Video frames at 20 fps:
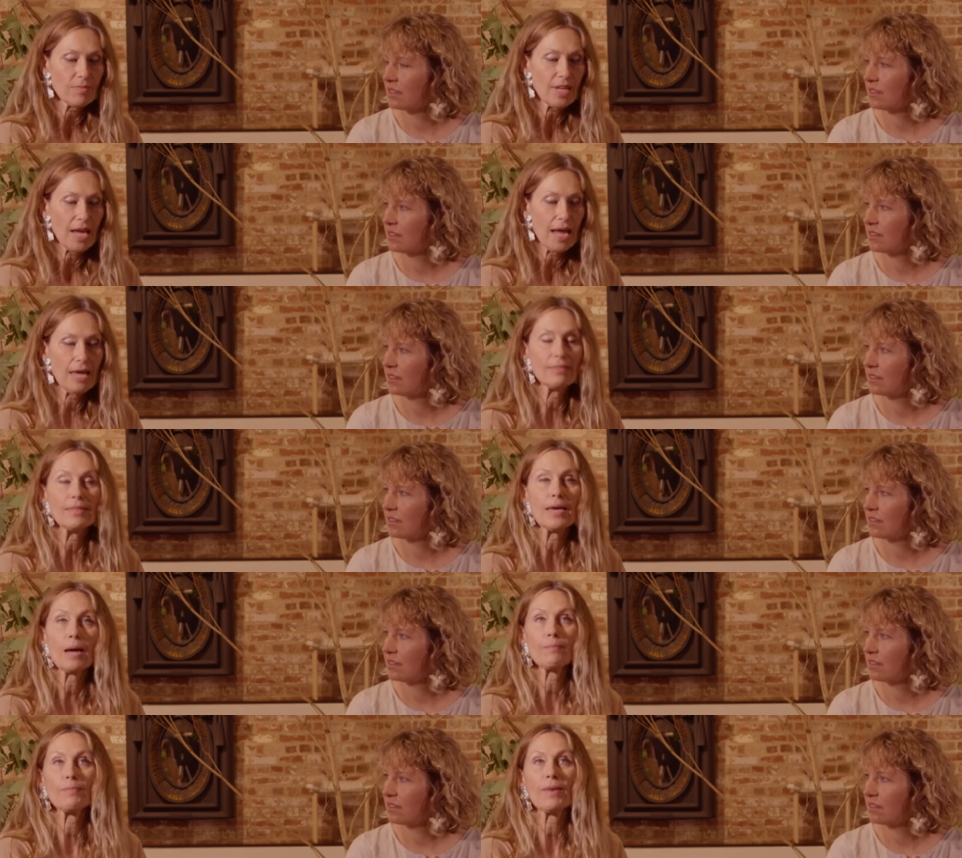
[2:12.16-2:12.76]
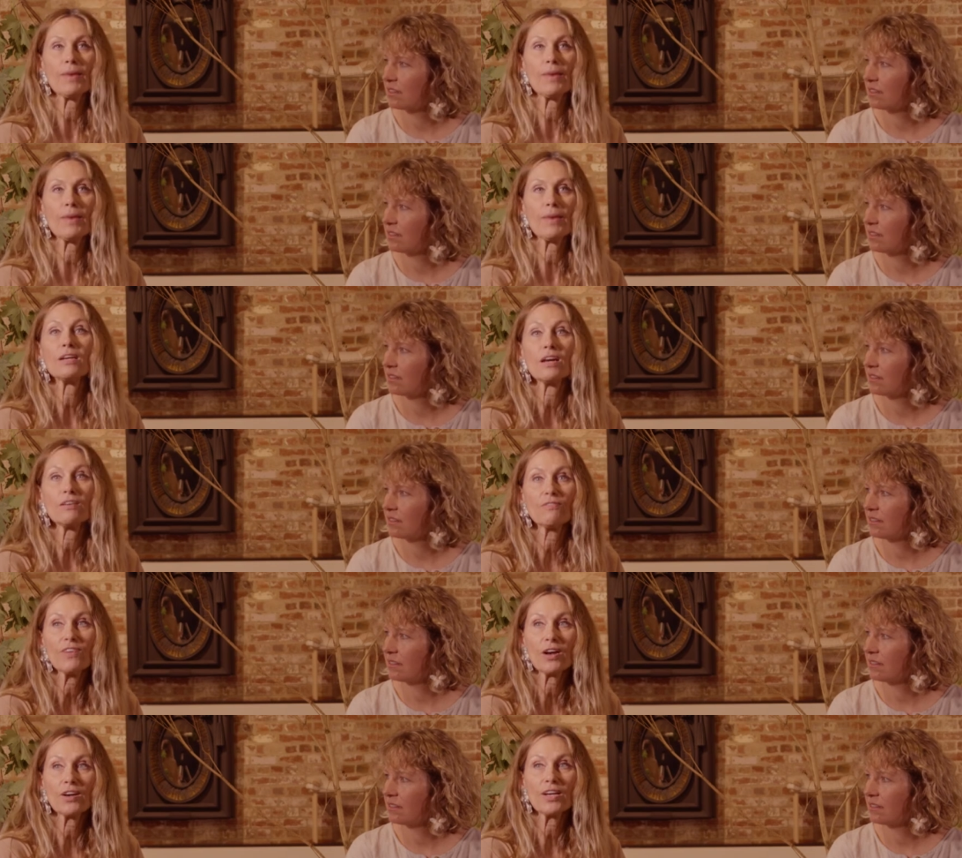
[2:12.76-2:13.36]
Speaker 1: and that made it
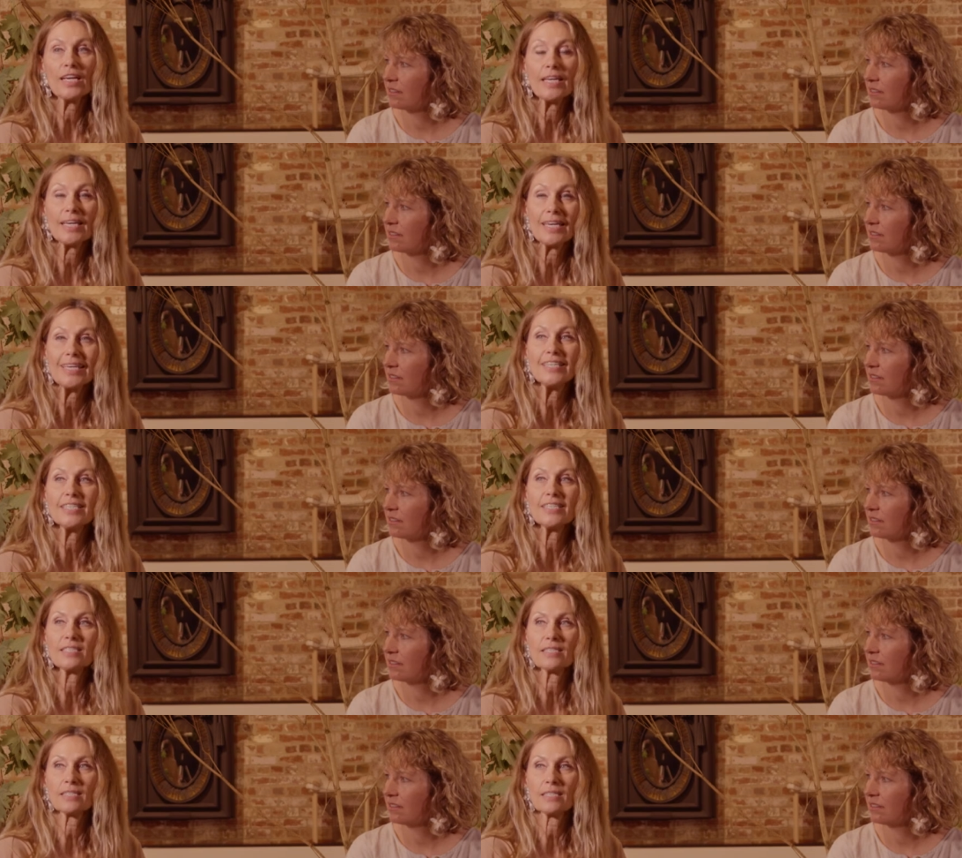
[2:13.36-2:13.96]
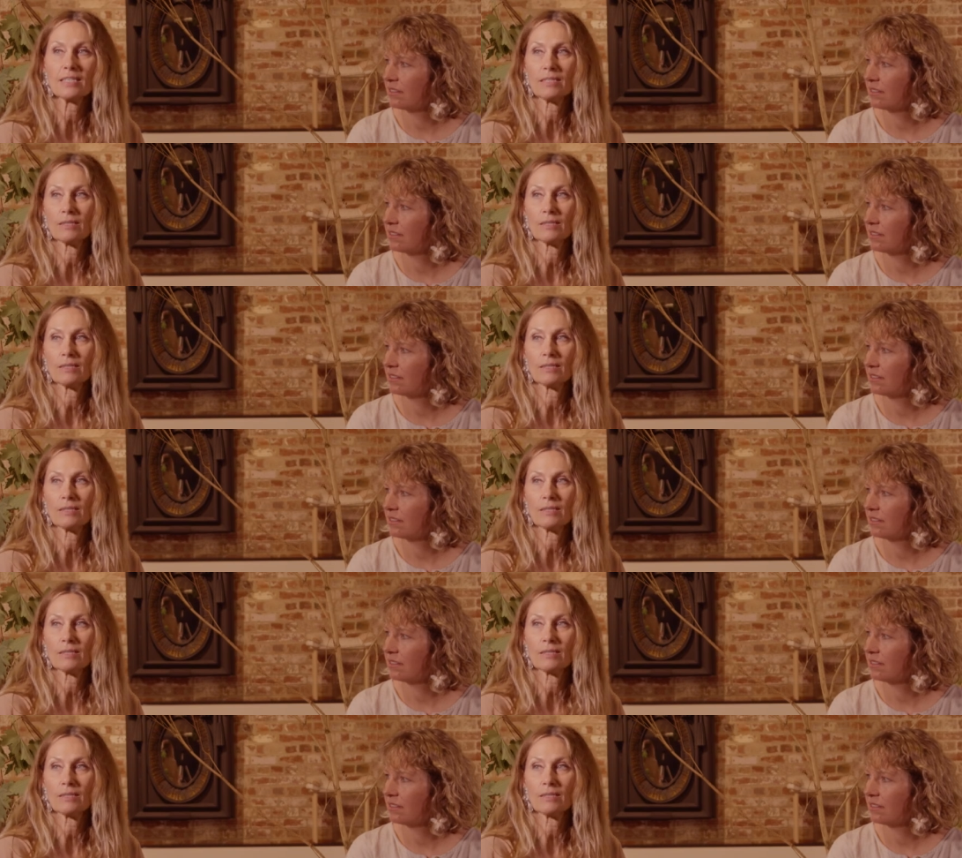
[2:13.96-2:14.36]
a very easy